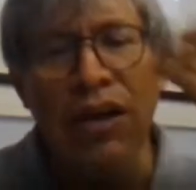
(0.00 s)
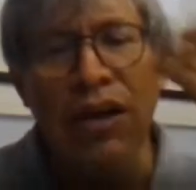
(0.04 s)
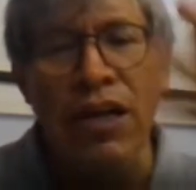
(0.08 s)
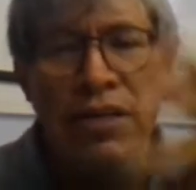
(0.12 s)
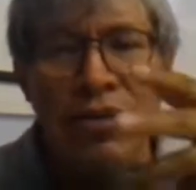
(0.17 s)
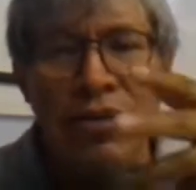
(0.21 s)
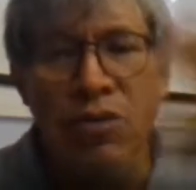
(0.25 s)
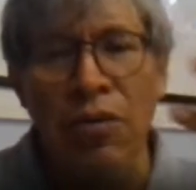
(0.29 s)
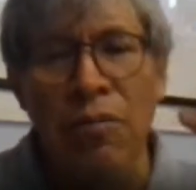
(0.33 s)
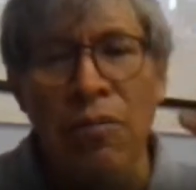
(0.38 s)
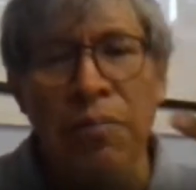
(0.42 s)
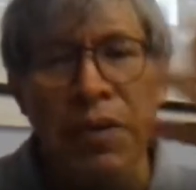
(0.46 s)
and
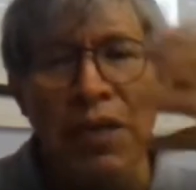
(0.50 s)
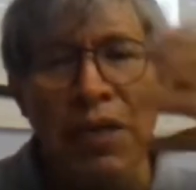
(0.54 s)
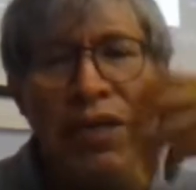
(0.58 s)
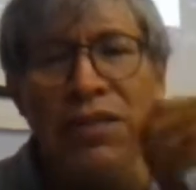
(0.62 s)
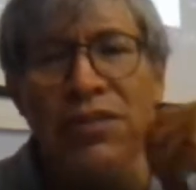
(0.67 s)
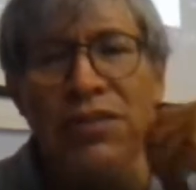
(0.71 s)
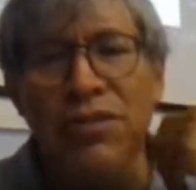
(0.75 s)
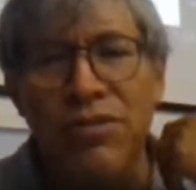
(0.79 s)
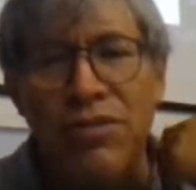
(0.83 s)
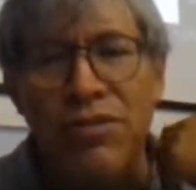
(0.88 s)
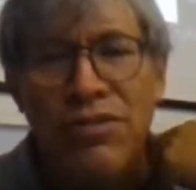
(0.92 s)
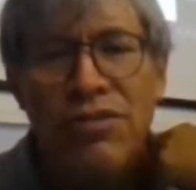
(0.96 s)
compare
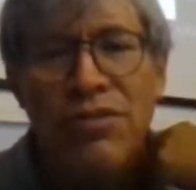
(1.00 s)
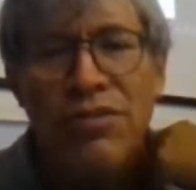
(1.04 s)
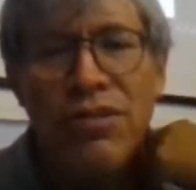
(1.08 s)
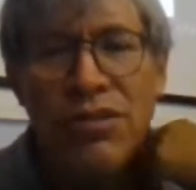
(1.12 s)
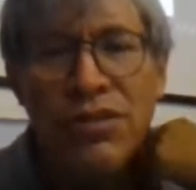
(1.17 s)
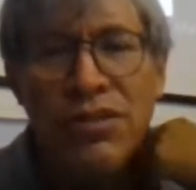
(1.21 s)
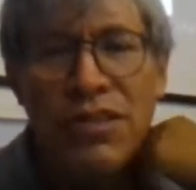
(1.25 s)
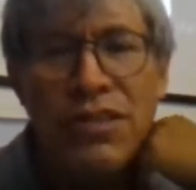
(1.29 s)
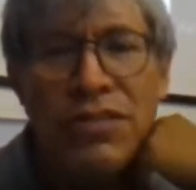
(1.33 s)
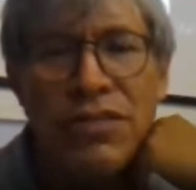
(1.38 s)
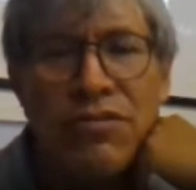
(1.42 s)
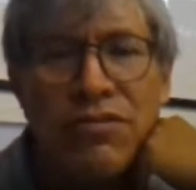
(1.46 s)
your
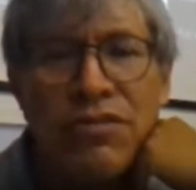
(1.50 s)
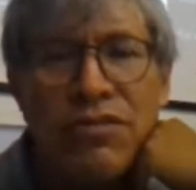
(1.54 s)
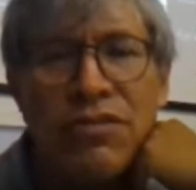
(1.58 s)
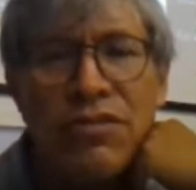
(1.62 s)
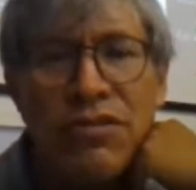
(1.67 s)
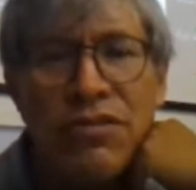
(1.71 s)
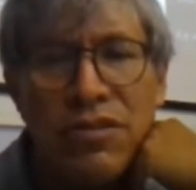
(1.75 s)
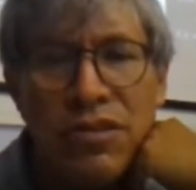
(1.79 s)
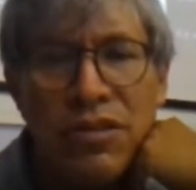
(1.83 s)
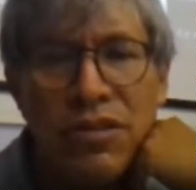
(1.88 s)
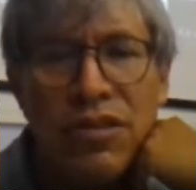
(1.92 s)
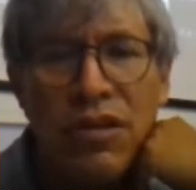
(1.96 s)

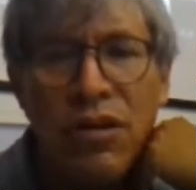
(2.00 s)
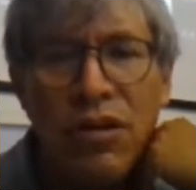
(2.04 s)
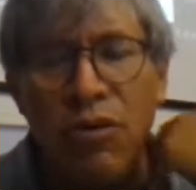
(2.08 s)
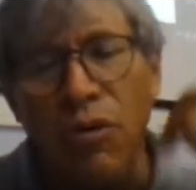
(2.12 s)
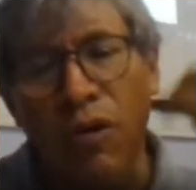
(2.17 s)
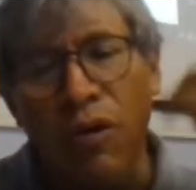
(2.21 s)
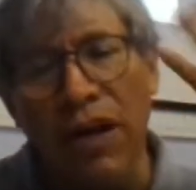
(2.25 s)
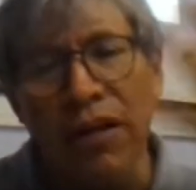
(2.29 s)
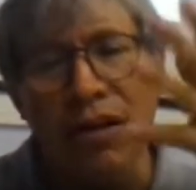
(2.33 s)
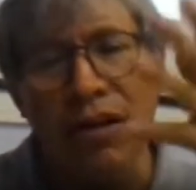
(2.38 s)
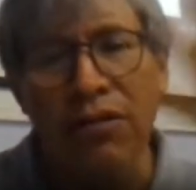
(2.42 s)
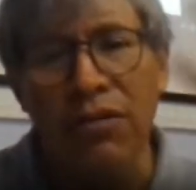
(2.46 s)
vessels or
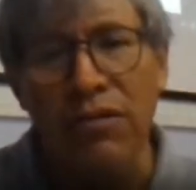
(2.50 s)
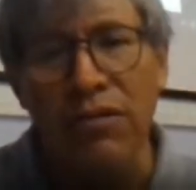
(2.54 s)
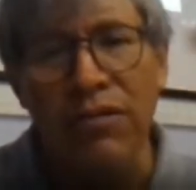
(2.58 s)
what.